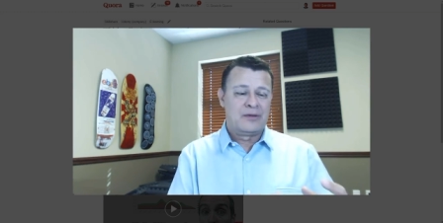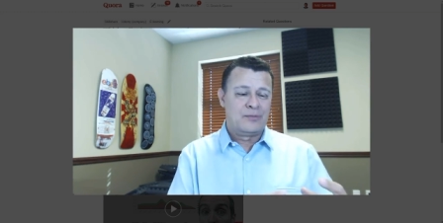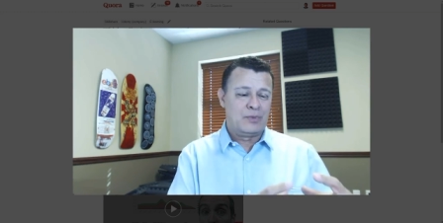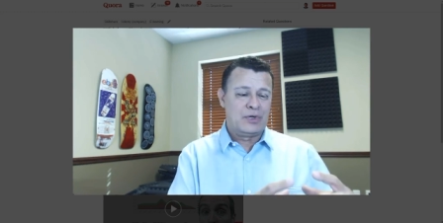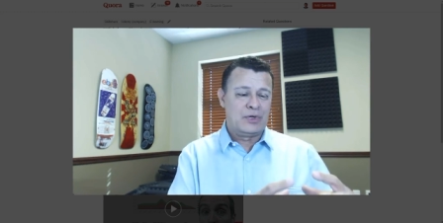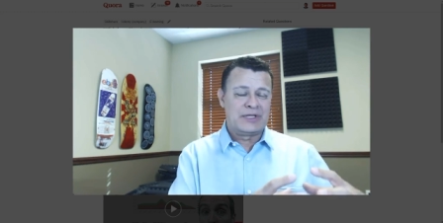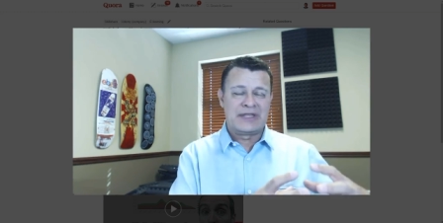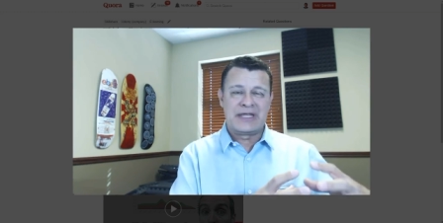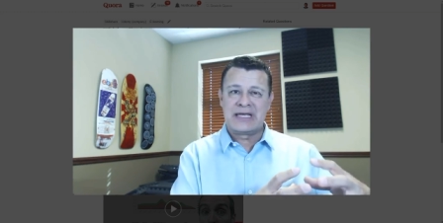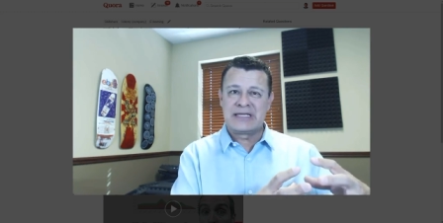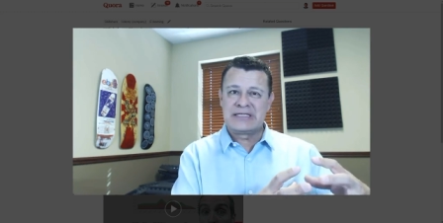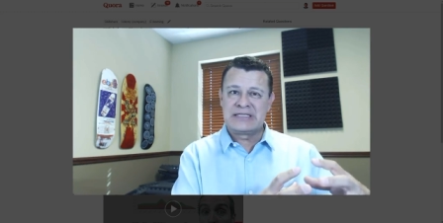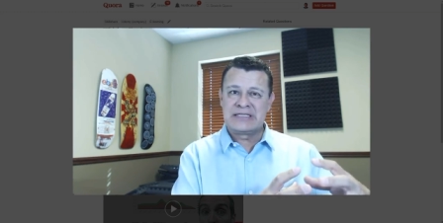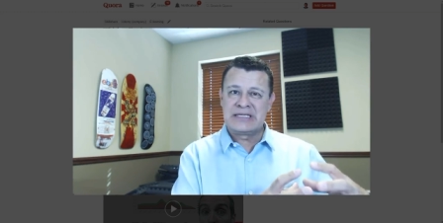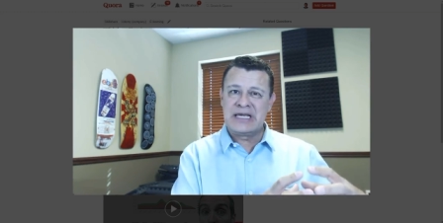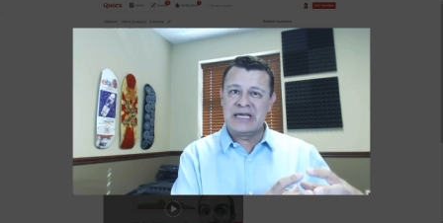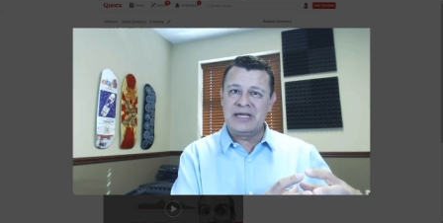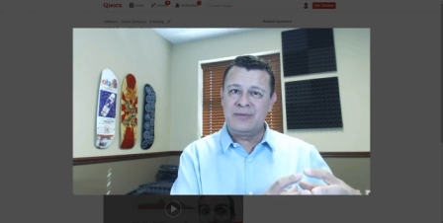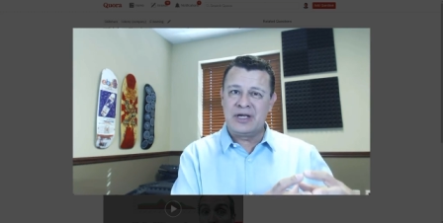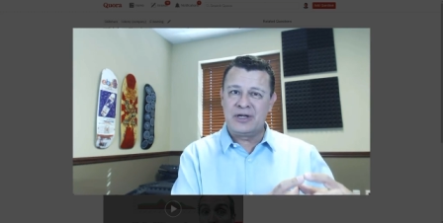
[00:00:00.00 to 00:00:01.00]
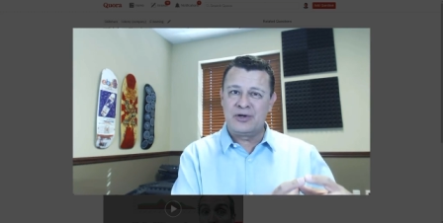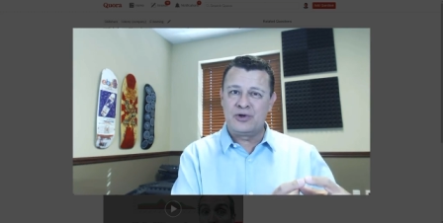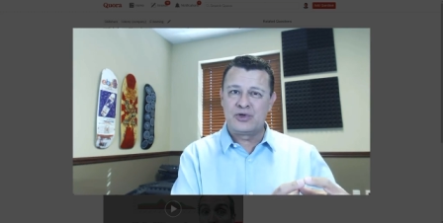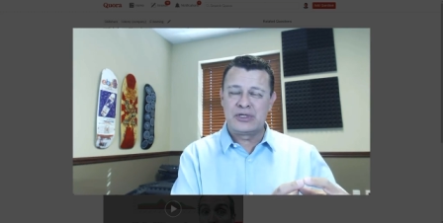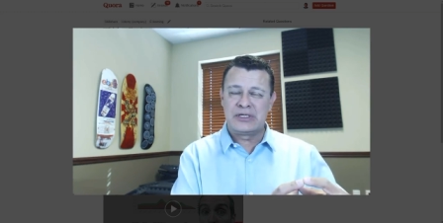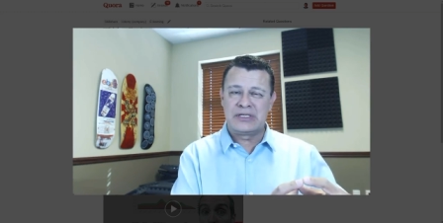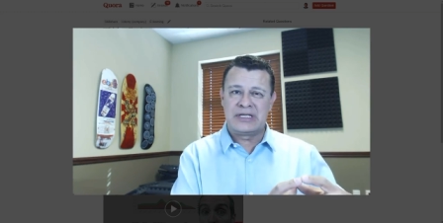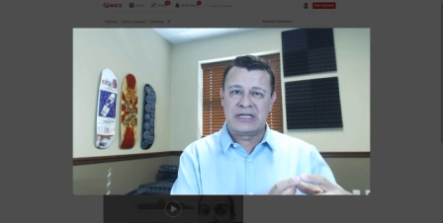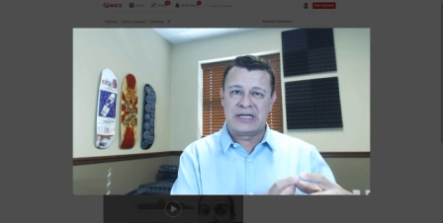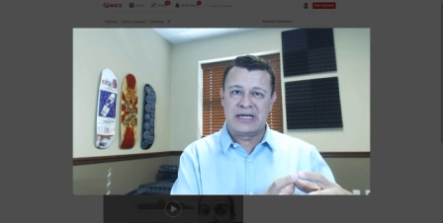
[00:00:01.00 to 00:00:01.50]
but that same
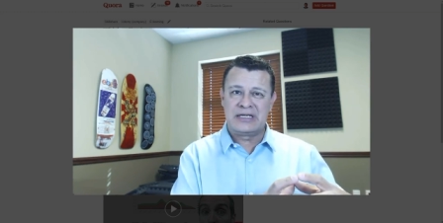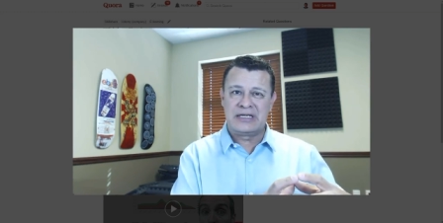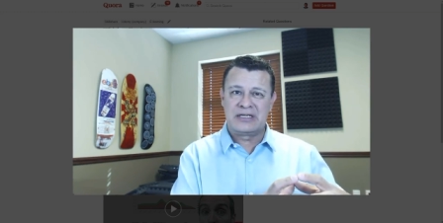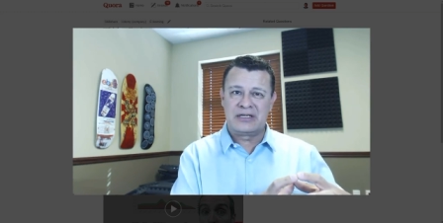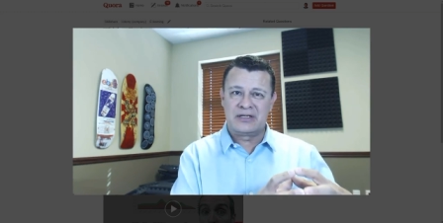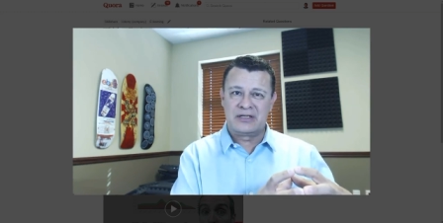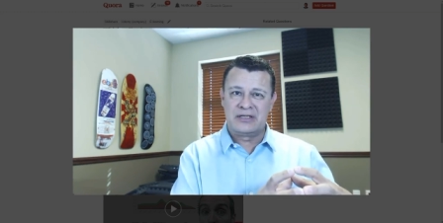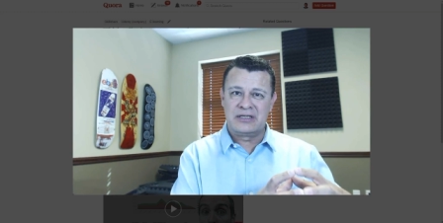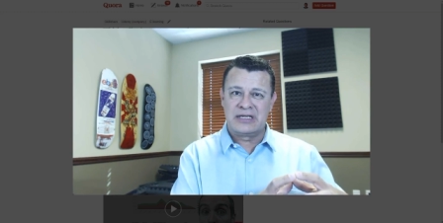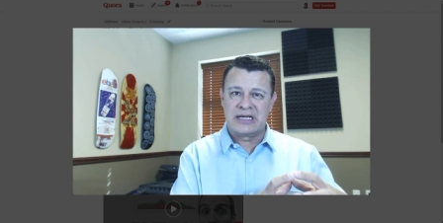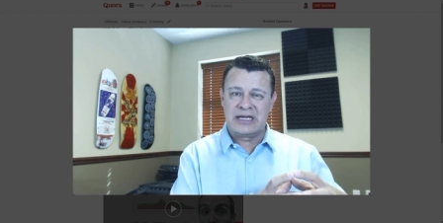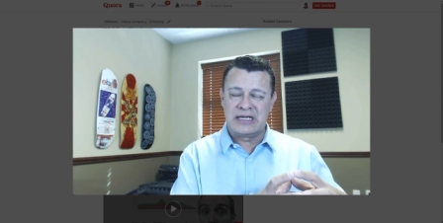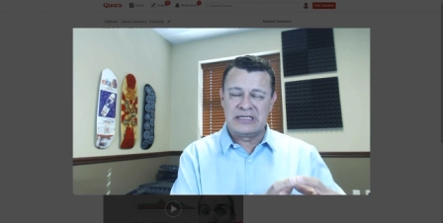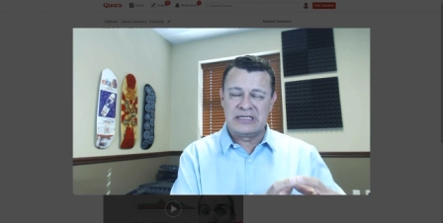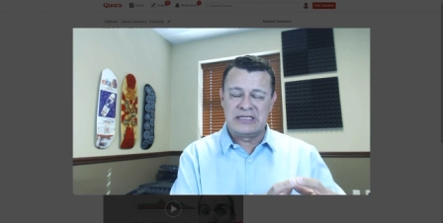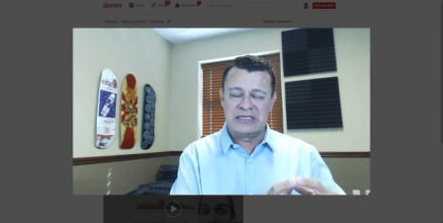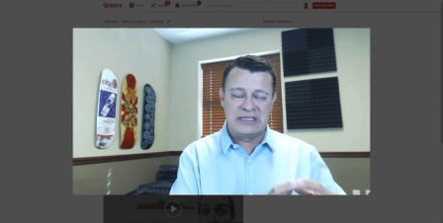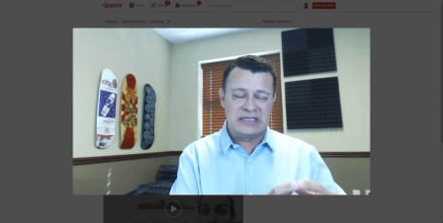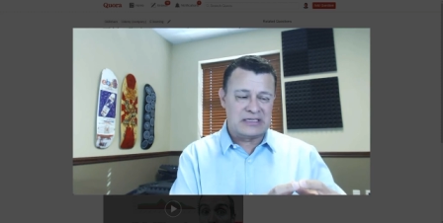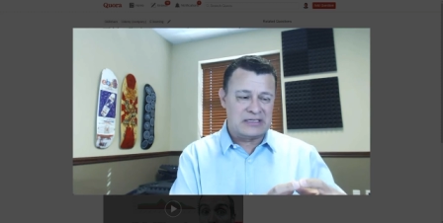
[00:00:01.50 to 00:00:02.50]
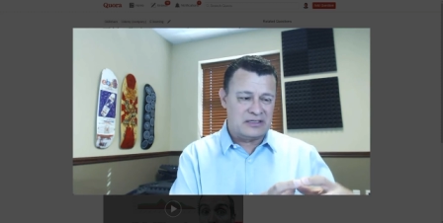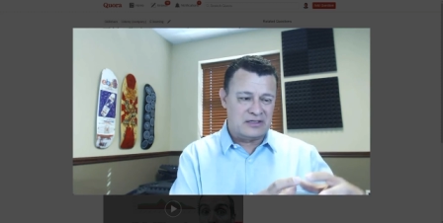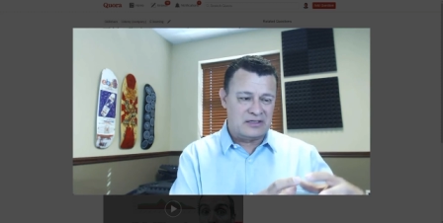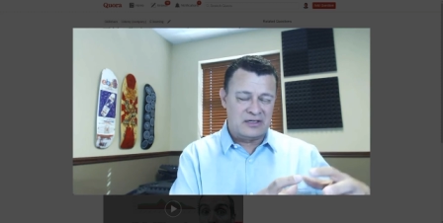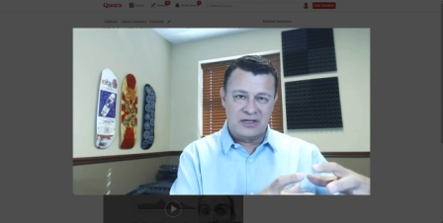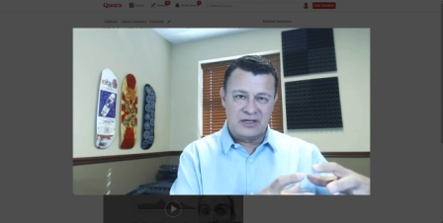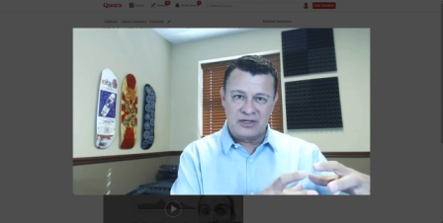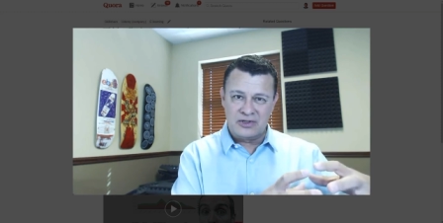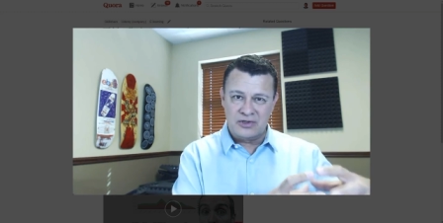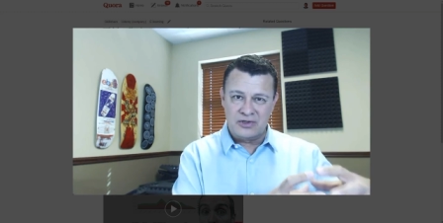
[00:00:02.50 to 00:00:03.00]
energy that I that I did
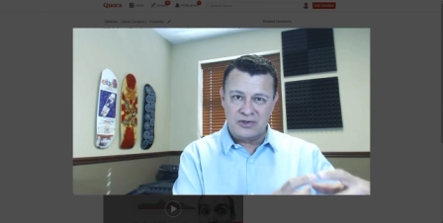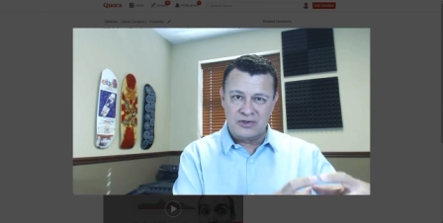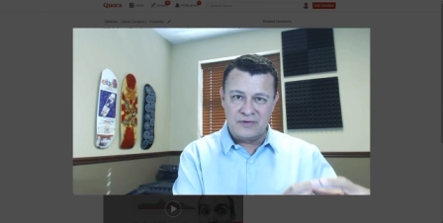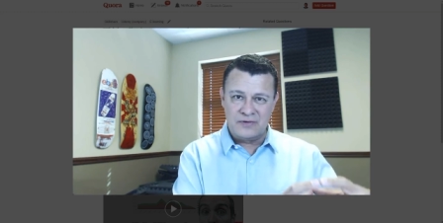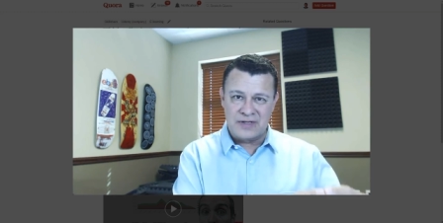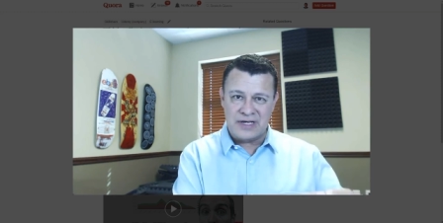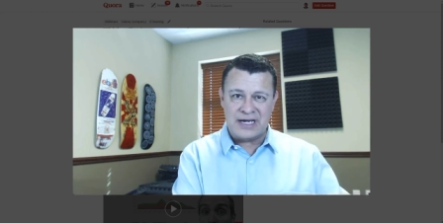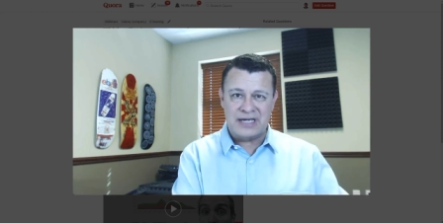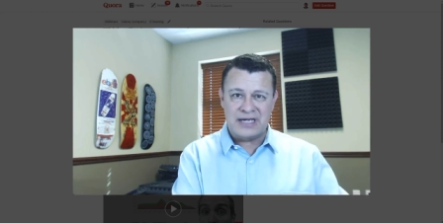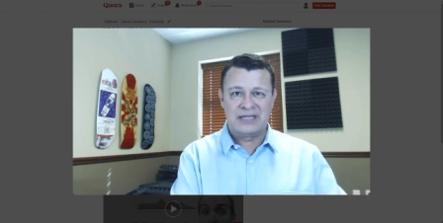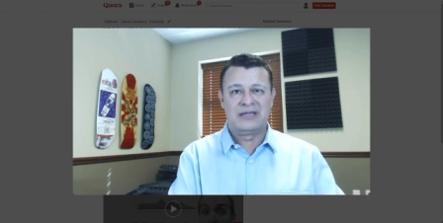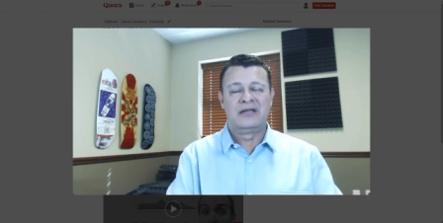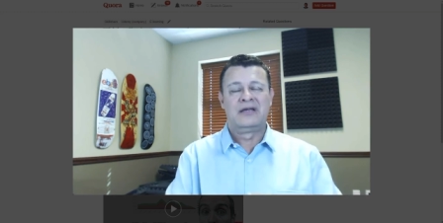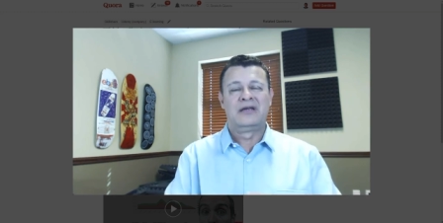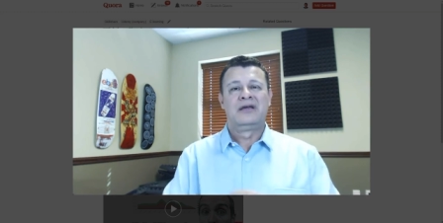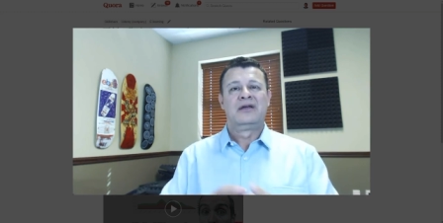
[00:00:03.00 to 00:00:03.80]
to do that